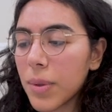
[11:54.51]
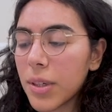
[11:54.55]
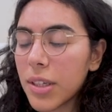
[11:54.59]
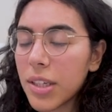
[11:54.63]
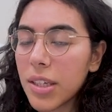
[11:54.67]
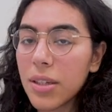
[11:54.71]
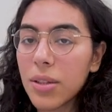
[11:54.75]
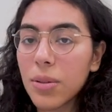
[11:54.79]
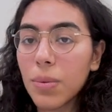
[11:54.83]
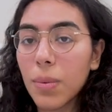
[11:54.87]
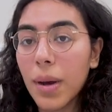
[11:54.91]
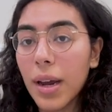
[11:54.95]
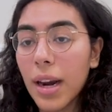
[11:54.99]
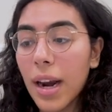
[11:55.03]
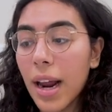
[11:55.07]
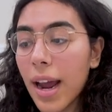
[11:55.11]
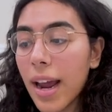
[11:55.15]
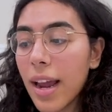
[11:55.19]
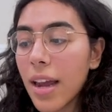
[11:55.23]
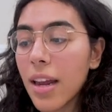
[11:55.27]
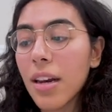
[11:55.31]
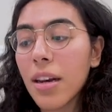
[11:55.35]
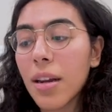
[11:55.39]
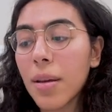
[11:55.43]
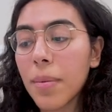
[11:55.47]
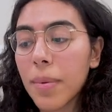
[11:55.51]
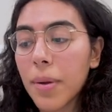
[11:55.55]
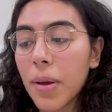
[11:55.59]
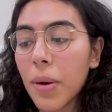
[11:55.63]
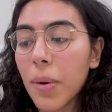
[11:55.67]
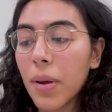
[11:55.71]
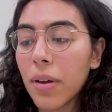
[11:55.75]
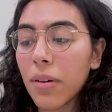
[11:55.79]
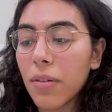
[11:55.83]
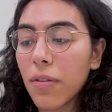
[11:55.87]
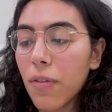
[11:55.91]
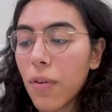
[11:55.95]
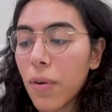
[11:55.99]
which is what I end up
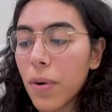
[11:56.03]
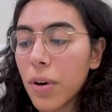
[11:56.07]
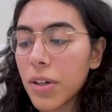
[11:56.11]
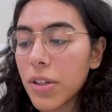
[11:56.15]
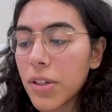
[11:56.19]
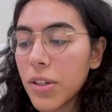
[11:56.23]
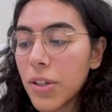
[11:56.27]
going for